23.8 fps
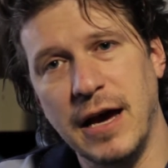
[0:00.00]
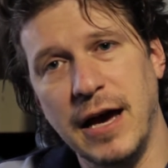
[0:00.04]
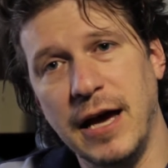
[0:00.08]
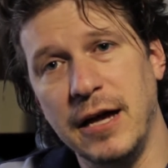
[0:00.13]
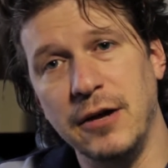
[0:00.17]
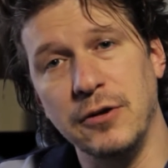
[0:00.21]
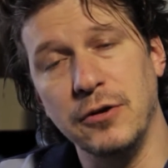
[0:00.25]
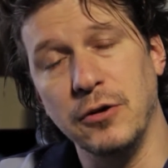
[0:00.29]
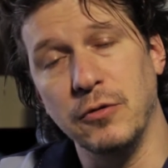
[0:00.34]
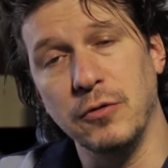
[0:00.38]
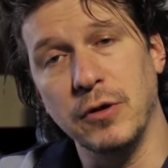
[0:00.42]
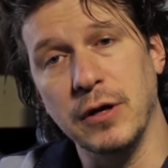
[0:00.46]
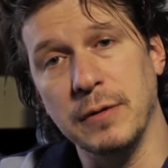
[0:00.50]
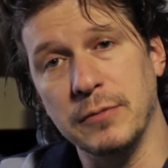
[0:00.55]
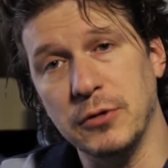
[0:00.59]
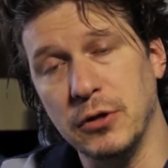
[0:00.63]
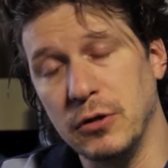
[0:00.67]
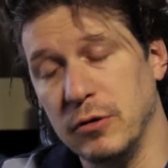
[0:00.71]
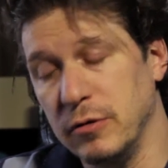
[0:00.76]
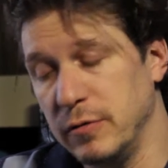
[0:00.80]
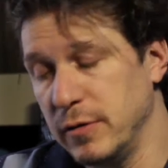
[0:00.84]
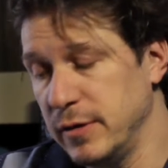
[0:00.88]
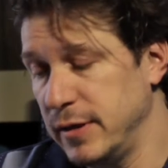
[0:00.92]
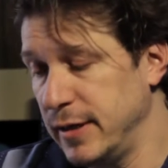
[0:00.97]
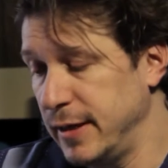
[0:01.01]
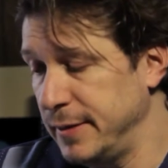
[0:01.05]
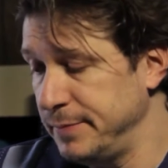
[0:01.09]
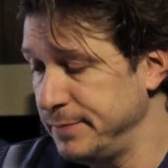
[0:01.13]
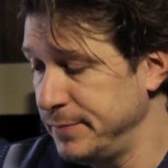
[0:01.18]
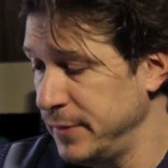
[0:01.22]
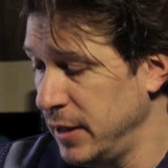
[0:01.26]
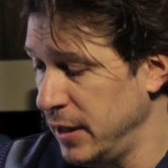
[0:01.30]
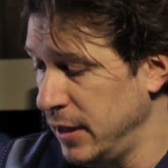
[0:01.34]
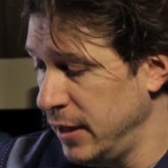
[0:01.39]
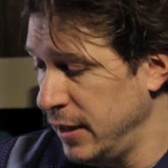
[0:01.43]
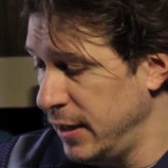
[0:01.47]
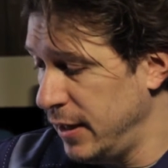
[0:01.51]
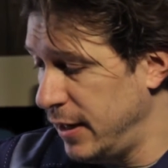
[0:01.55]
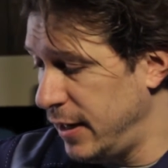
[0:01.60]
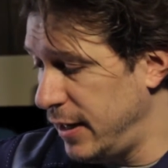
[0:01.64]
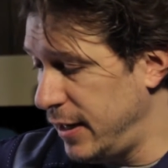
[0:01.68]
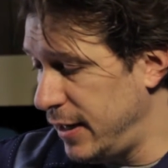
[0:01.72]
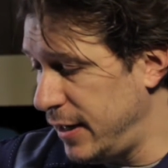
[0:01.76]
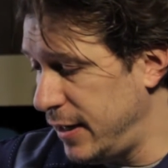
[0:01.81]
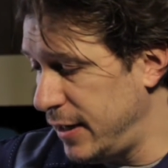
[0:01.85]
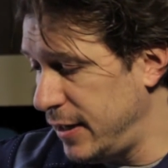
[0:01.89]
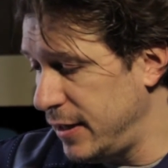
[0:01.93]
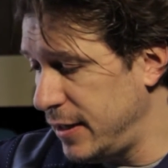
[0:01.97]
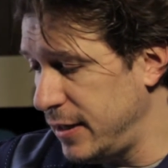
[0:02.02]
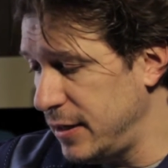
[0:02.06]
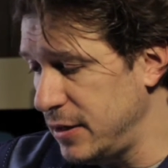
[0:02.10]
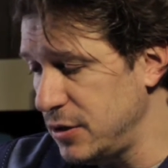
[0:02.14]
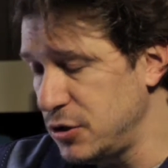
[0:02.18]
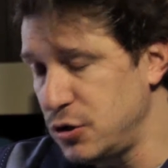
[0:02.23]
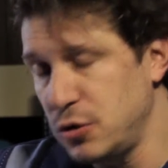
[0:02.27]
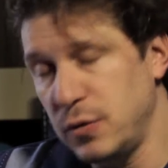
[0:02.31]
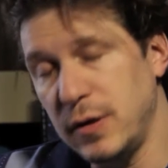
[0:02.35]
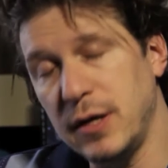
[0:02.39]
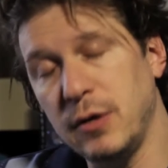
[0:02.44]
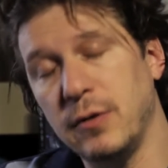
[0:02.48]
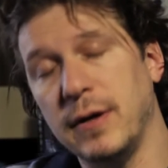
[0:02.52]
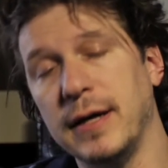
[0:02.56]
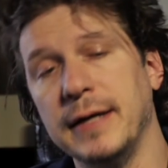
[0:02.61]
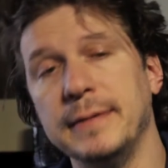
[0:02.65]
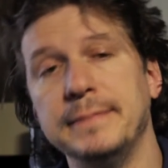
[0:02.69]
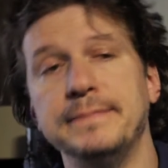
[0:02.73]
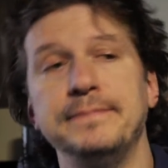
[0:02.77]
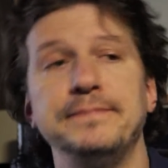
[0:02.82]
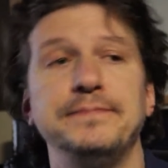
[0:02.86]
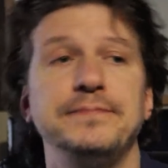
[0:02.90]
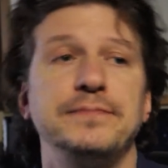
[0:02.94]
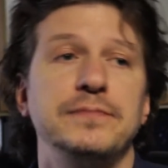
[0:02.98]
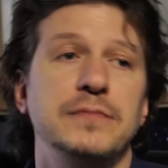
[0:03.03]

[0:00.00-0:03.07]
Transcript: I don't know where I'm going with that. So anyway,